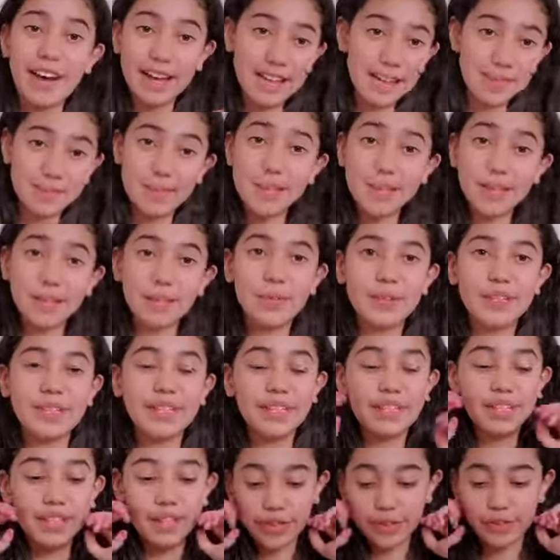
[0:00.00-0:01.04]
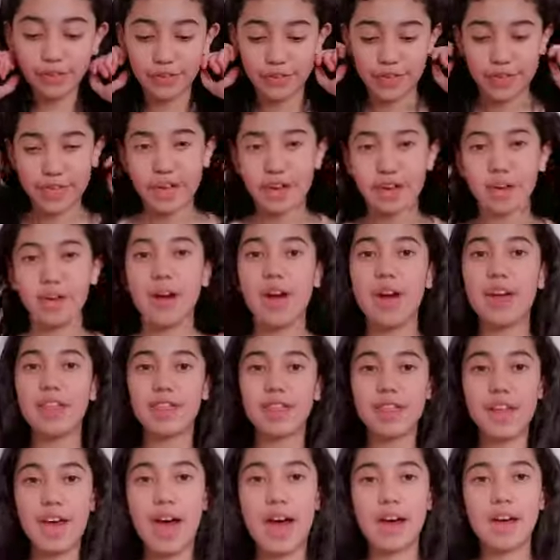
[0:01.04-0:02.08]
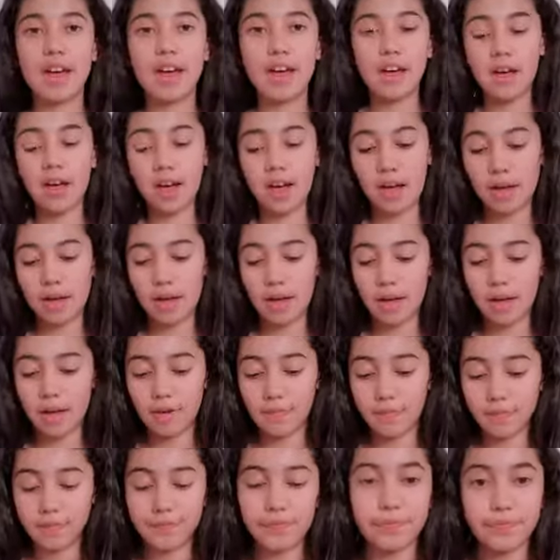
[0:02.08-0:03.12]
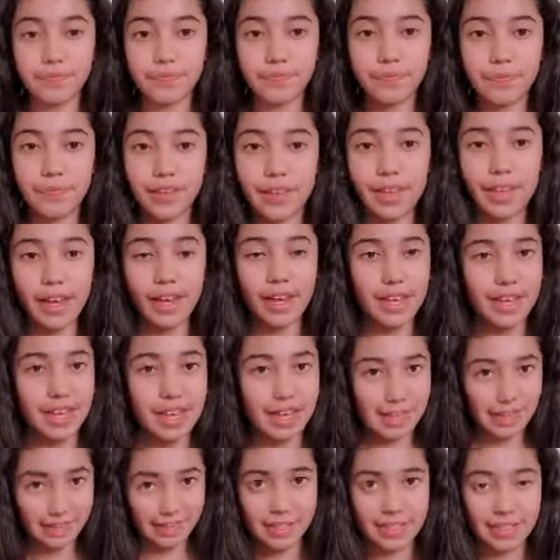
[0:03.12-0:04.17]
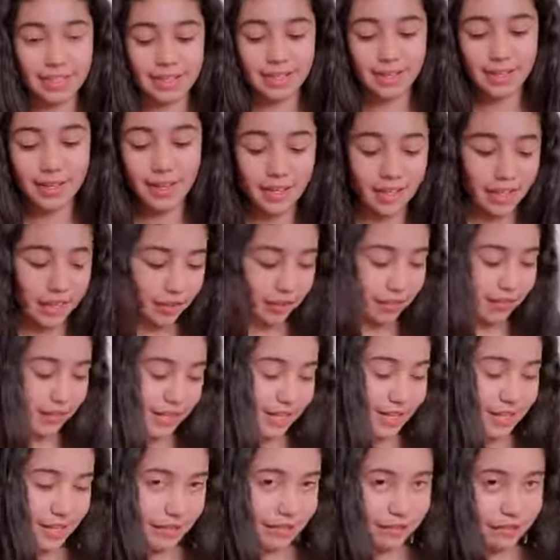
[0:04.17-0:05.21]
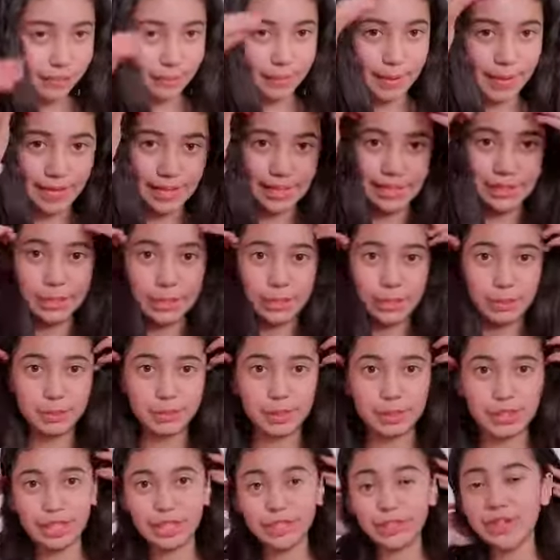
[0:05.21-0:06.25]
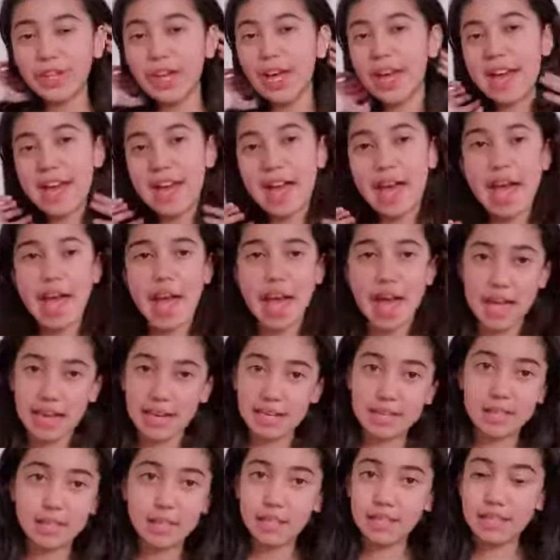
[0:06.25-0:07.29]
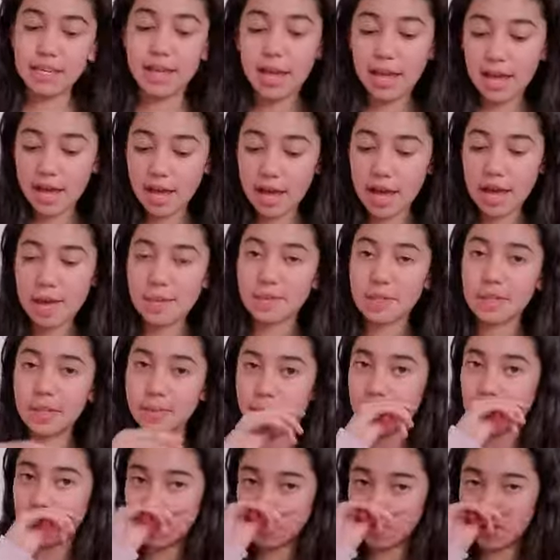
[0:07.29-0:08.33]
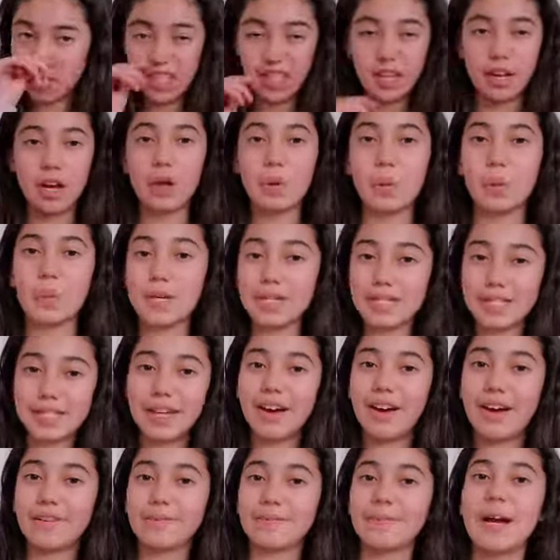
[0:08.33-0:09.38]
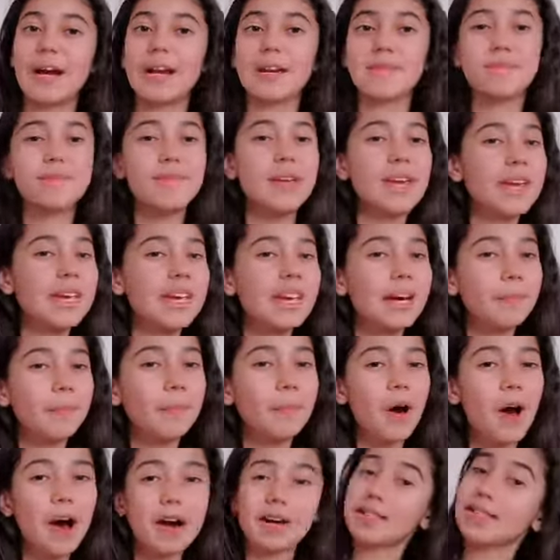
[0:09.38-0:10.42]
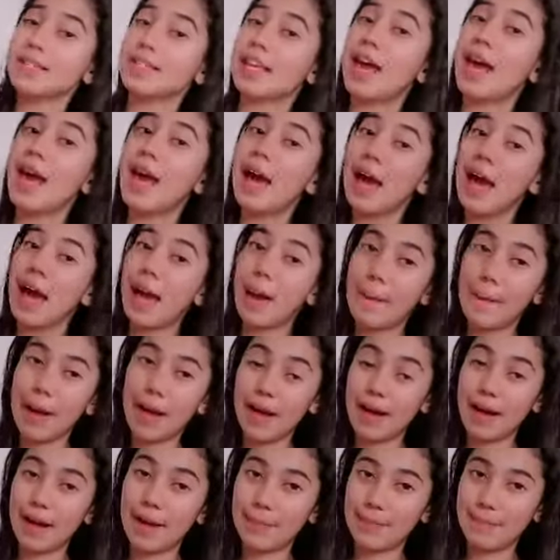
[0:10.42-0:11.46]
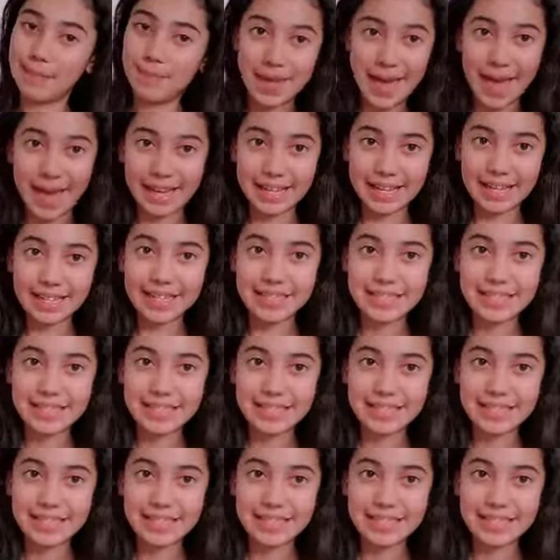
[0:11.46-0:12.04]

I am here with another video that, um, it's another video for my YouTube channel. And today I'm going to be doing um, what's on my makeup box um, bag.